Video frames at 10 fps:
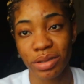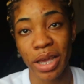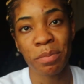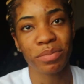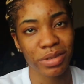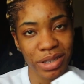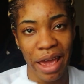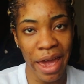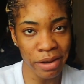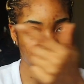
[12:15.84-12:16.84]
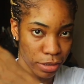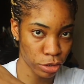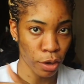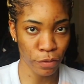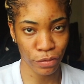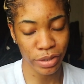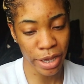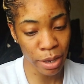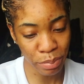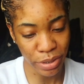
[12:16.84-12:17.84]
The N stuff,
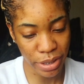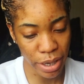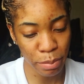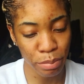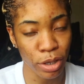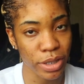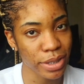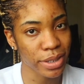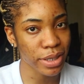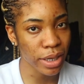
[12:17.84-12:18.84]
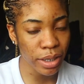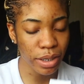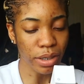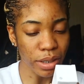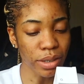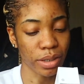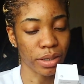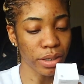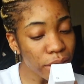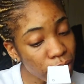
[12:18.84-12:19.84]
10% plus zinc,
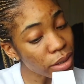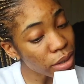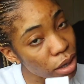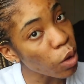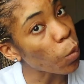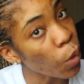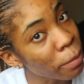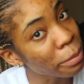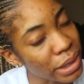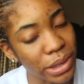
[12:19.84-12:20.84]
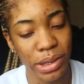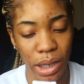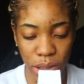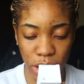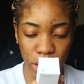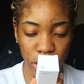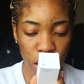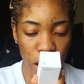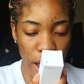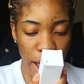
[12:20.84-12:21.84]
1%.
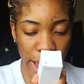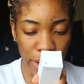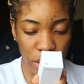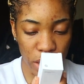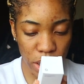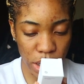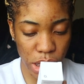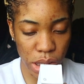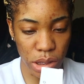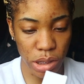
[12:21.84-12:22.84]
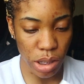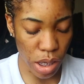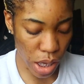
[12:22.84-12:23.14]
And this is